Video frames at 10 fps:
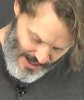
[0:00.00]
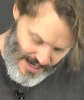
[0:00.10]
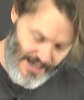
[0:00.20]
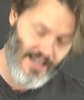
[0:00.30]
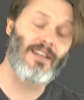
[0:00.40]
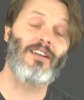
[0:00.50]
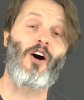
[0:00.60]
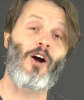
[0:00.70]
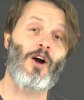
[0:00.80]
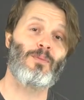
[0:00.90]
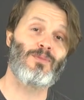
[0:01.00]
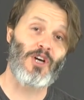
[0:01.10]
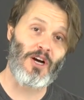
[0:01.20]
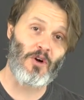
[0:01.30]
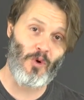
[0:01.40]
I can
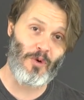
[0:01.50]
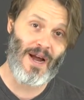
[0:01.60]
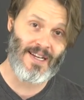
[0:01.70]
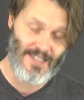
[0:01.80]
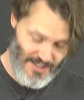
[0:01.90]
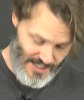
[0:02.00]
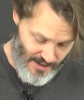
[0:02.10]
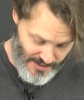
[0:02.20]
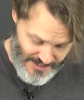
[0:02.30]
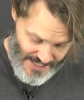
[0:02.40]
armchair quarterback this thing all